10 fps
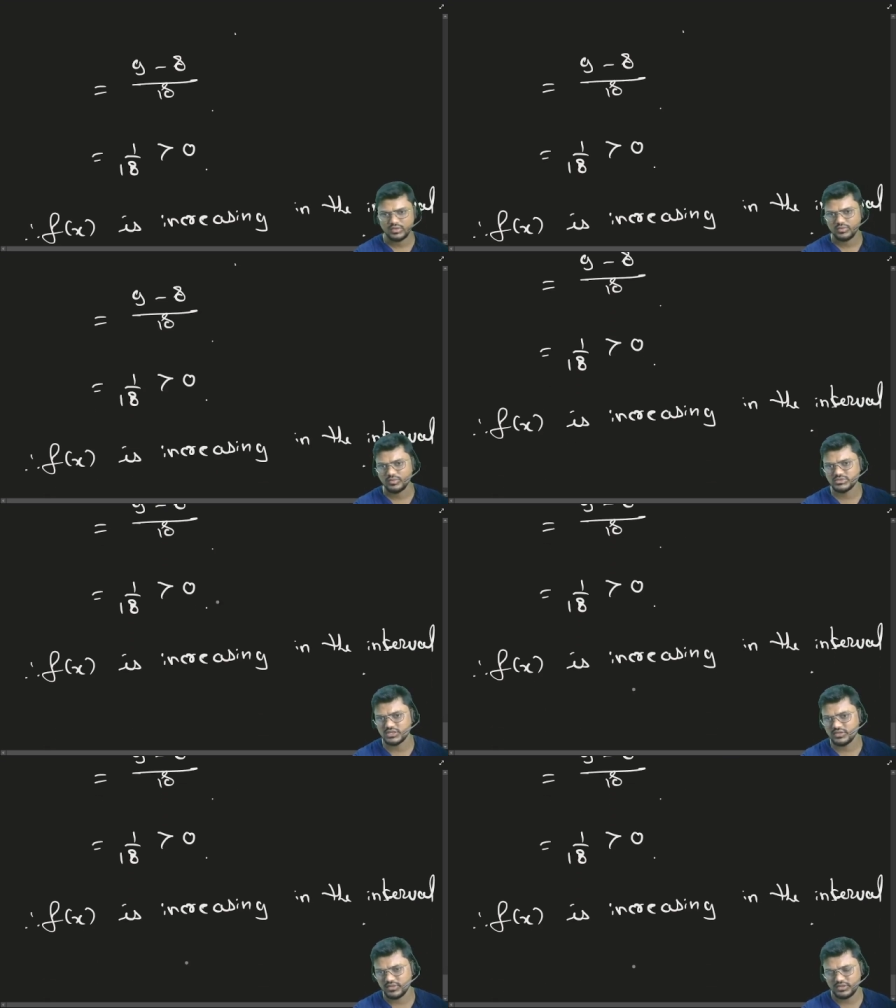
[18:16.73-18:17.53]
which
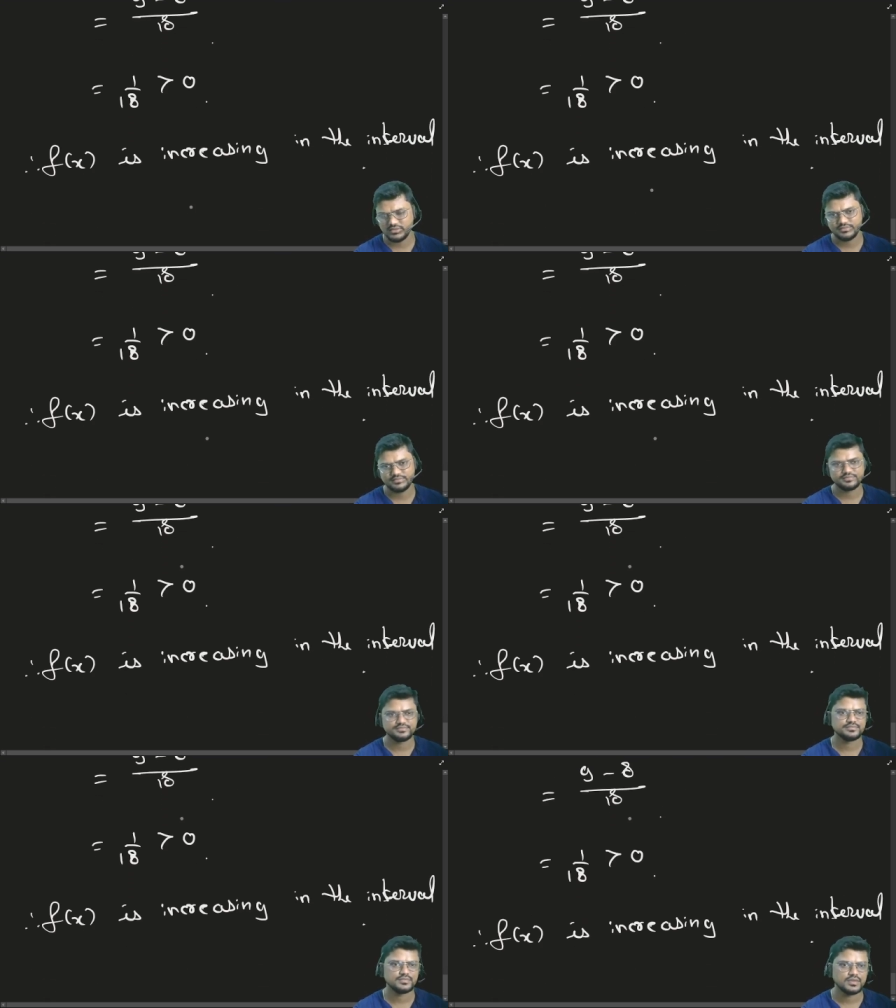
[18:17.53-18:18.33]
interval?
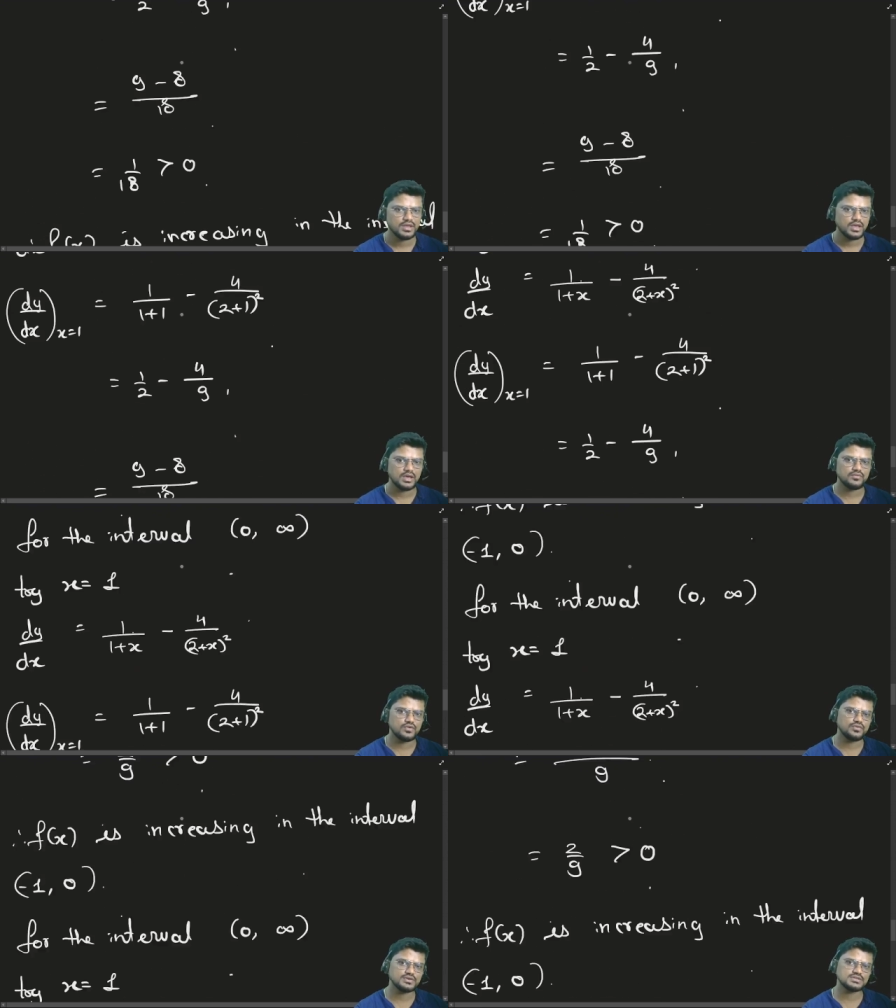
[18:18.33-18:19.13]
F
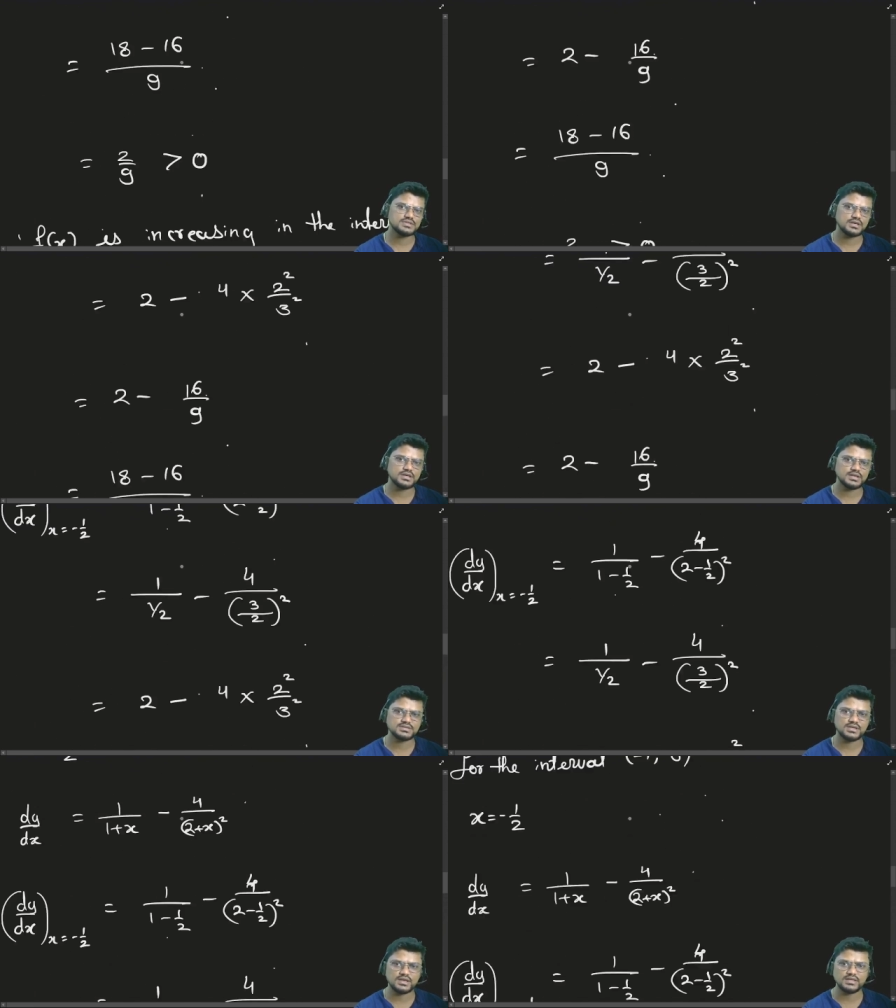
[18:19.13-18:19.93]
of x is
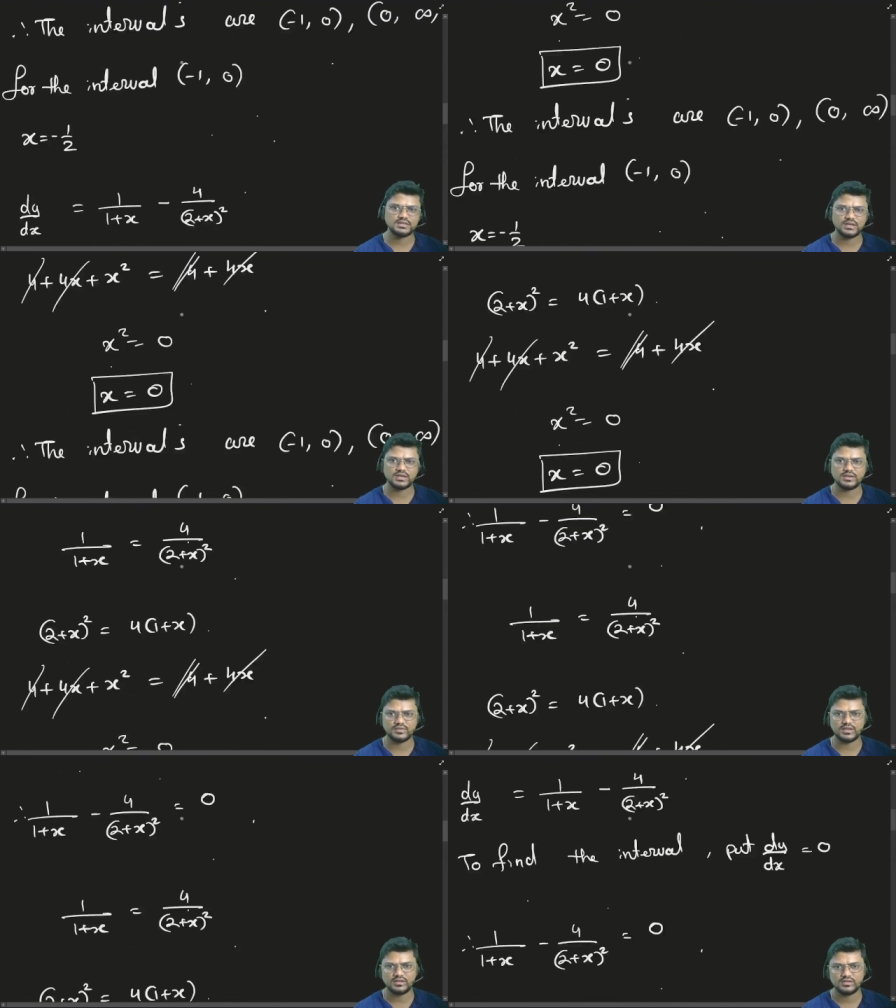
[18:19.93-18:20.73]
increasing in the
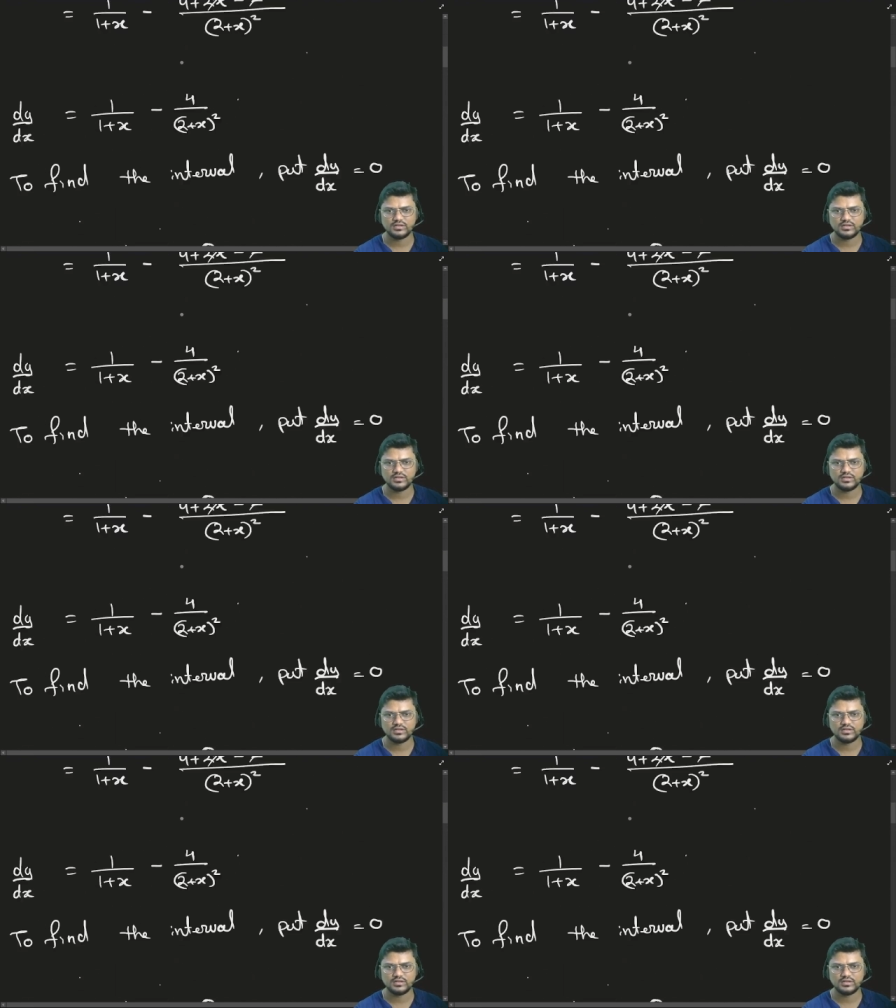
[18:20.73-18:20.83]
interval,